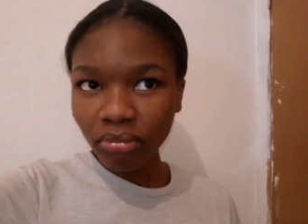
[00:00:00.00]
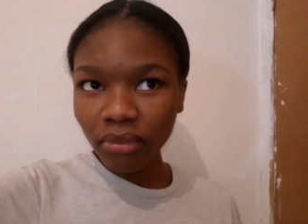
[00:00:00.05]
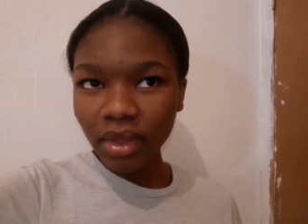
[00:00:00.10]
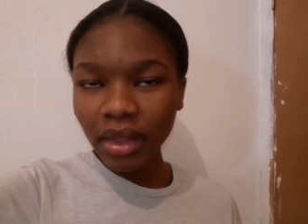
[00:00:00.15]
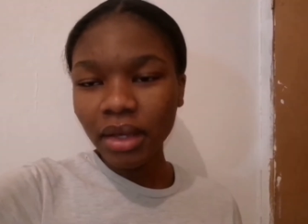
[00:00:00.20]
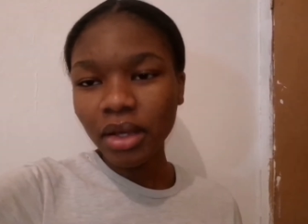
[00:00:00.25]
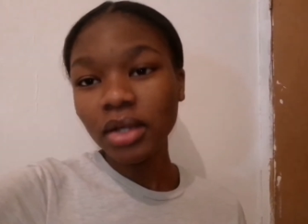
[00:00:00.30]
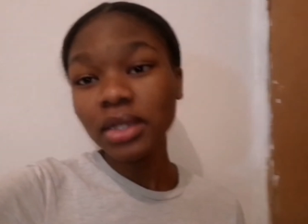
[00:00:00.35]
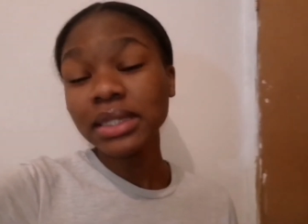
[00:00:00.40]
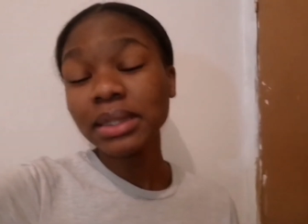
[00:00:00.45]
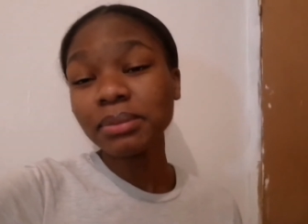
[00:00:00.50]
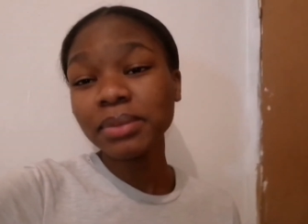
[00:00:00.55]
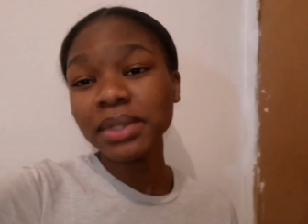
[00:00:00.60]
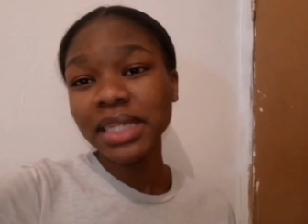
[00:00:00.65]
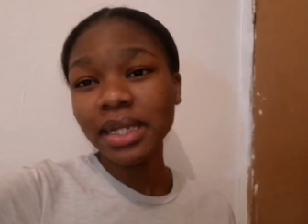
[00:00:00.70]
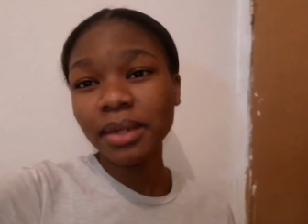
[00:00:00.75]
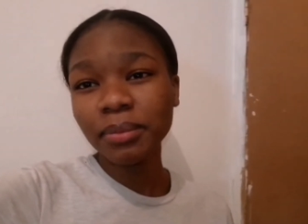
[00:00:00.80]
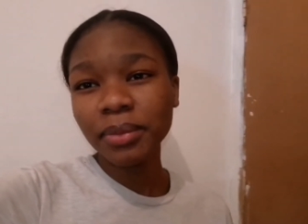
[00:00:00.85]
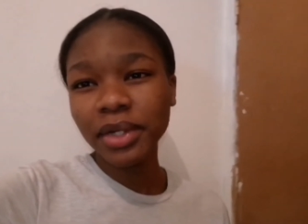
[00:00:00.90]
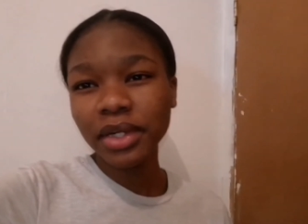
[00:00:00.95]
because i'm
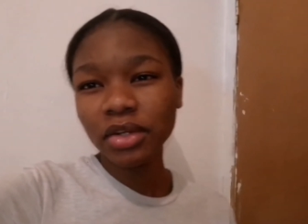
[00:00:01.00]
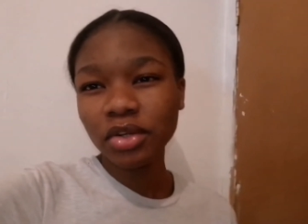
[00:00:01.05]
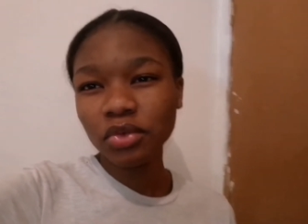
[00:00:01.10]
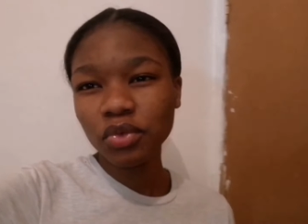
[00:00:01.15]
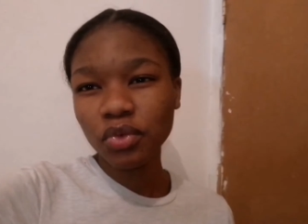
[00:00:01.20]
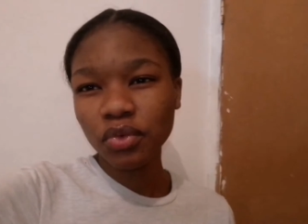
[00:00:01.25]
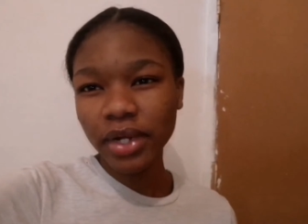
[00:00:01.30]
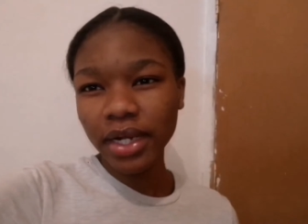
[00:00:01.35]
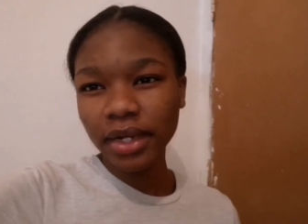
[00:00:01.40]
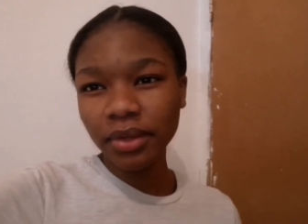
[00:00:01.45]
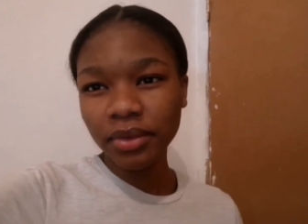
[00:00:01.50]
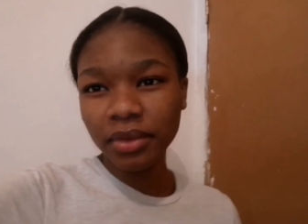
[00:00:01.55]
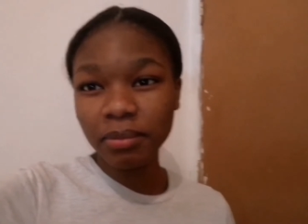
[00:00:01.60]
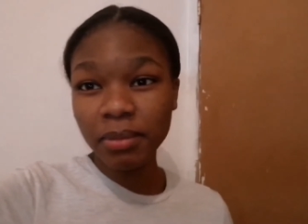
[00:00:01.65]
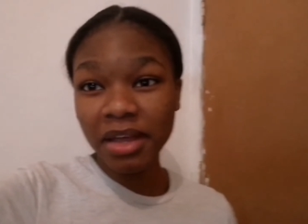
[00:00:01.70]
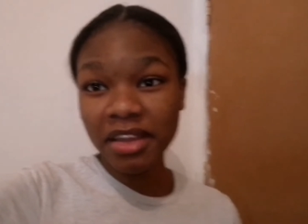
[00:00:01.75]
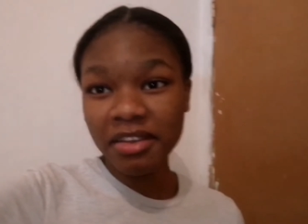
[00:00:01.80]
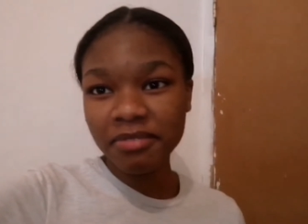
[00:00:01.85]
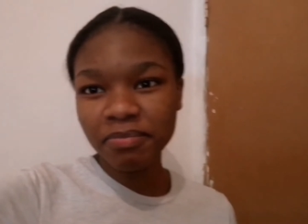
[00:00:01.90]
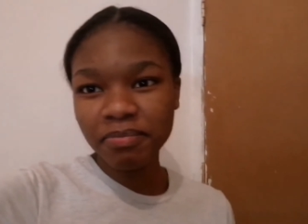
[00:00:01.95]
celebrating on friday with
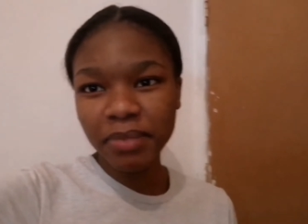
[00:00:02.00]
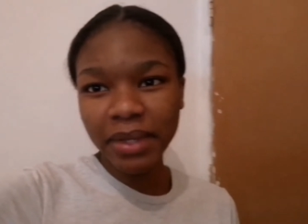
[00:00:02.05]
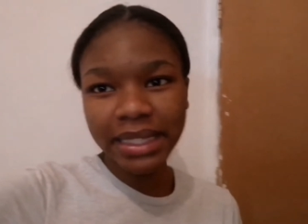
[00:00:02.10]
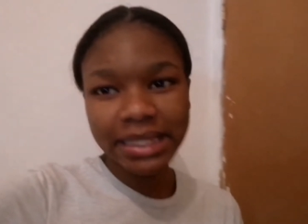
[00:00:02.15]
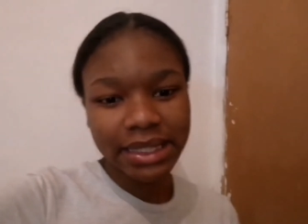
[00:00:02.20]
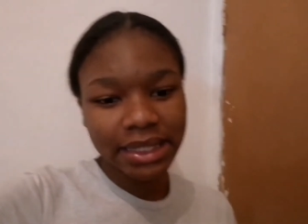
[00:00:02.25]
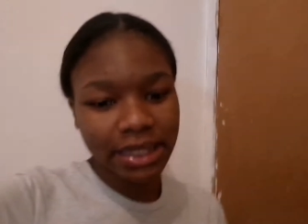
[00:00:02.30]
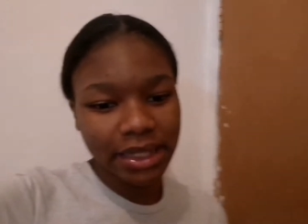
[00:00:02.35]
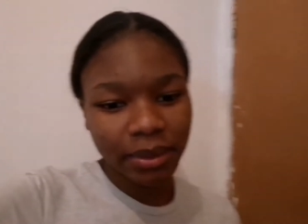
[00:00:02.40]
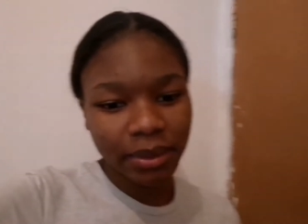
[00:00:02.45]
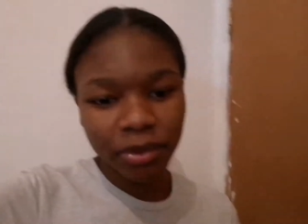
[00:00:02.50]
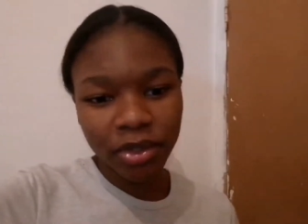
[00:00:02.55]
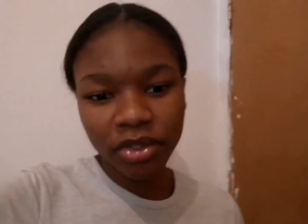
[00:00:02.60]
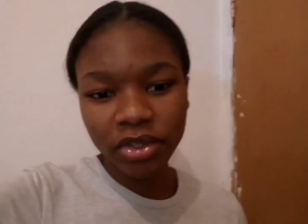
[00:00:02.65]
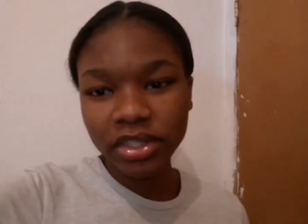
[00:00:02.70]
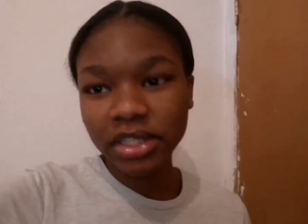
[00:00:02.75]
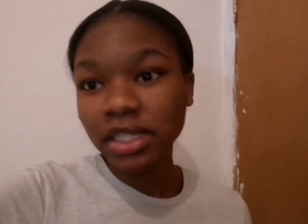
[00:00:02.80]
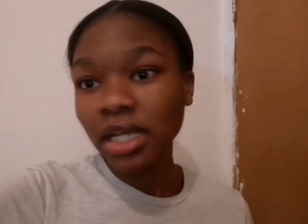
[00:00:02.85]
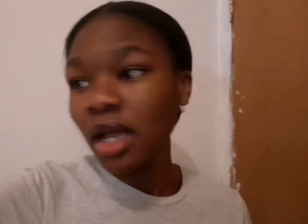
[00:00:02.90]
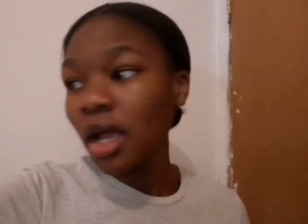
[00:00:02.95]
my mm, bestie because
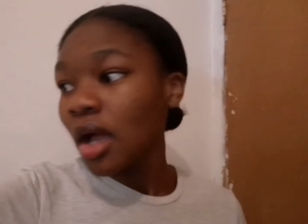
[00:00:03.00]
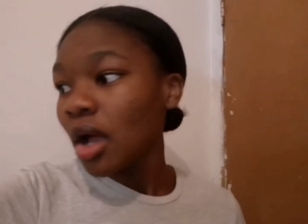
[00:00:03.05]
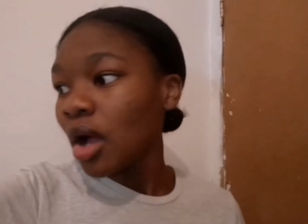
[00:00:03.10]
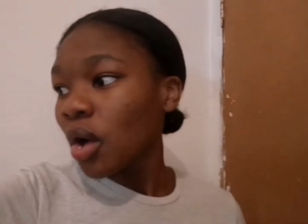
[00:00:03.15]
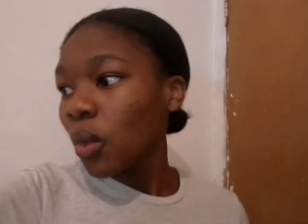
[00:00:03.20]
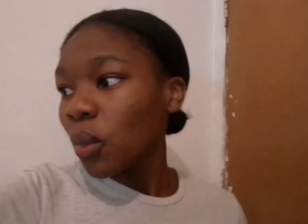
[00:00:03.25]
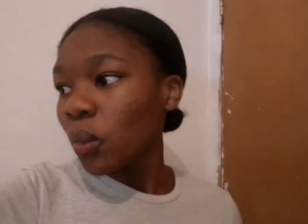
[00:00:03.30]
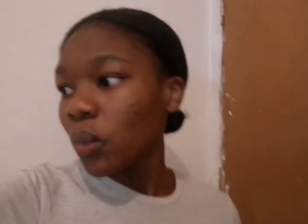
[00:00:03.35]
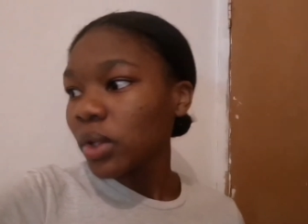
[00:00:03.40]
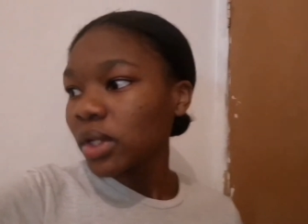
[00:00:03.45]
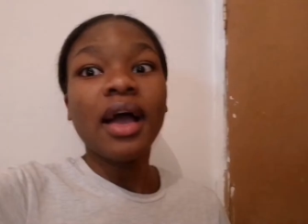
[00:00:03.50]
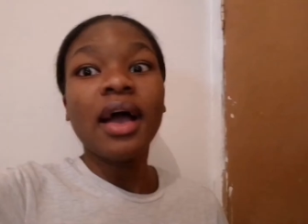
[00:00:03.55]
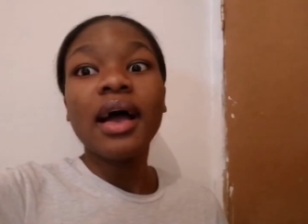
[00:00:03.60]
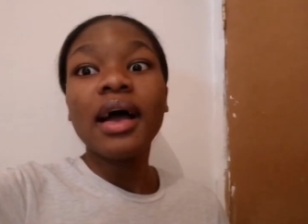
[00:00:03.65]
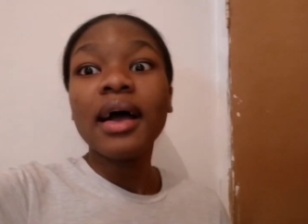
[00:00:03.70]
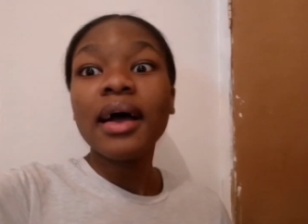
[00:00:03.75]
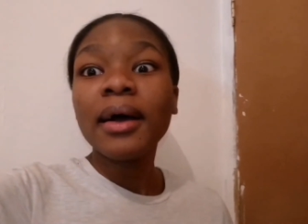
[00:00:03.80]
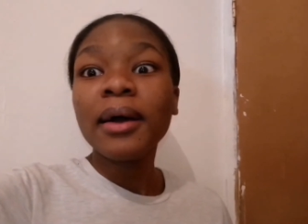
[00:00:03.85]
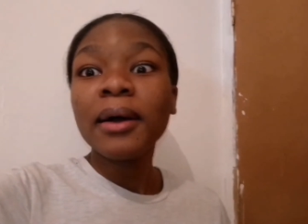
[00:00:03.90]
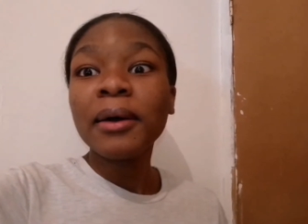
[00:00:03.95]
we
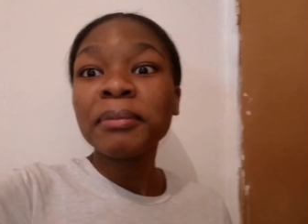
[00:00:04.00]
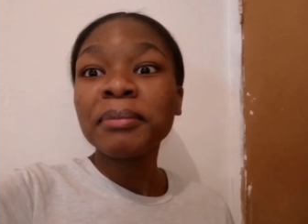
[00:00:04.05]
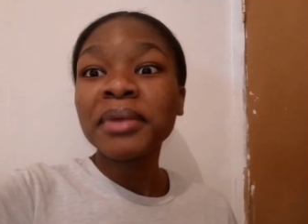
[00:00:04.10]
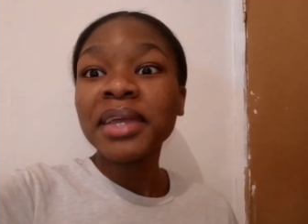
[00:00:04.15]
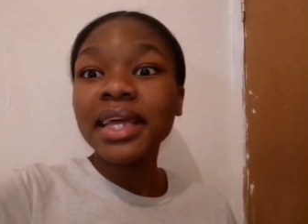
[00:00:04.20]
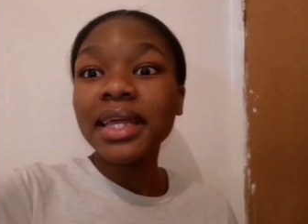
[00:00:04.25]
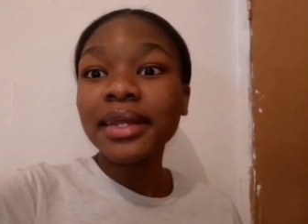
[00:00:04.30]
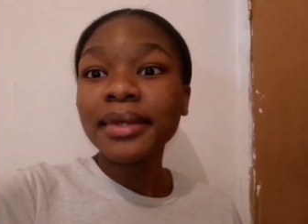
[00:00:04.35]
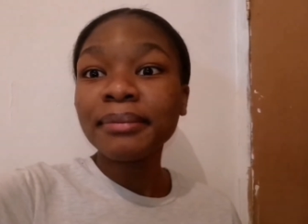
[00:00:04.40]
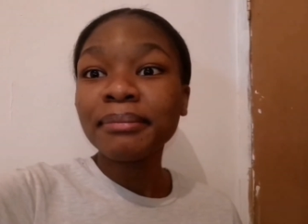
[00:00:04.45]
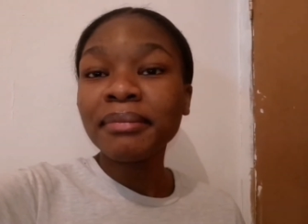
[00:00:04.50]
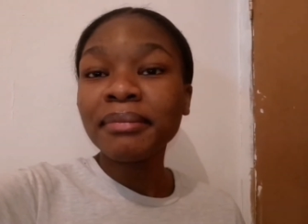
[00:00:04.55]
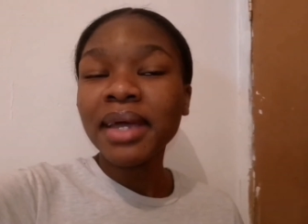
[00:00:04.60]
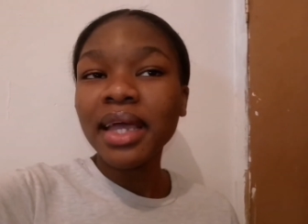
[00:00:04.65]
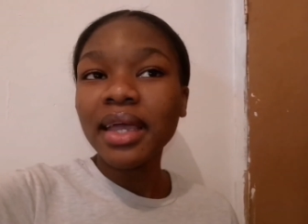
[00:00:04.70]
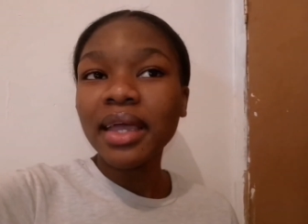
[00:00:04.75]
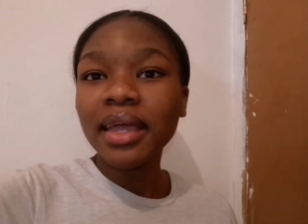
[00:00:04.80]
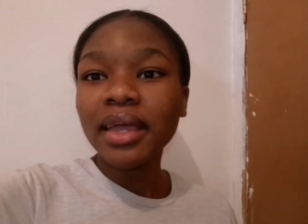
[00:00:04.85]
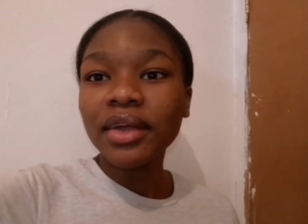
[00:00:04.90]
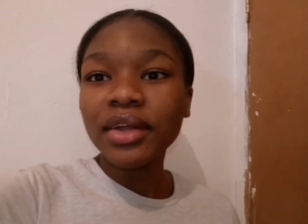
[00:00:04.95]
I'm getting my
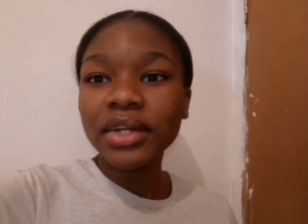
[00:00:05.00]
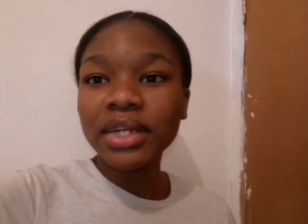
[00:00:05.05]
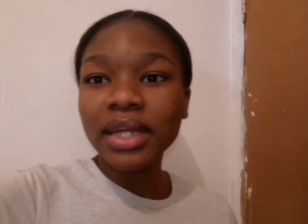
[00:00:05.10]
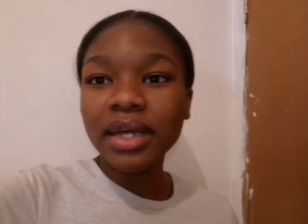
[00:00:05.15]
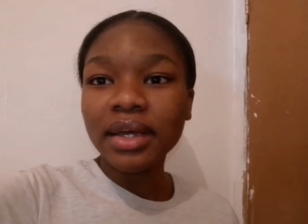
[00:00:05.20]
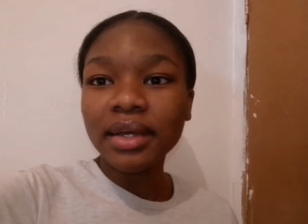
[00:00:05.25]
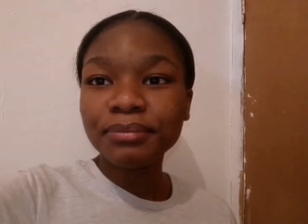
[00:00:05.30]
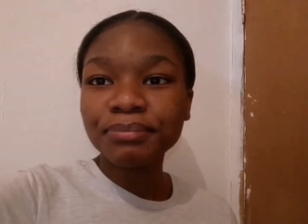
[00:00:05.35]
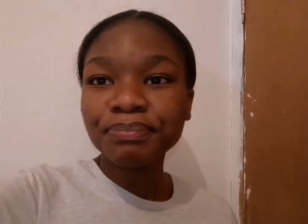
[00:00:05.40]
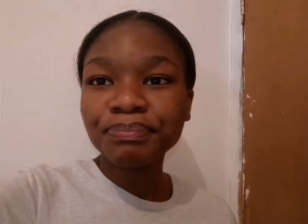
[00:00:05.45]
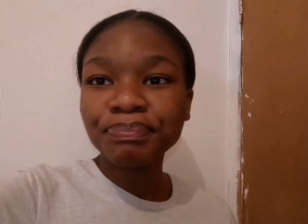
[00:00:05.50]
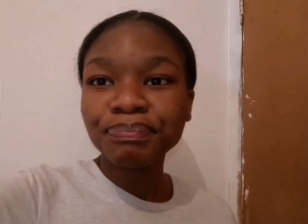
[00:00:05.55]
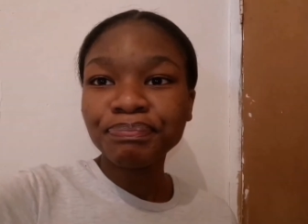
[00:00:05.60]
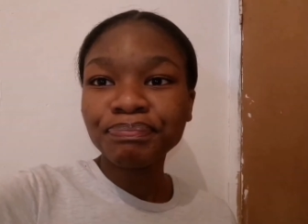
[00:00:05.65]
hair done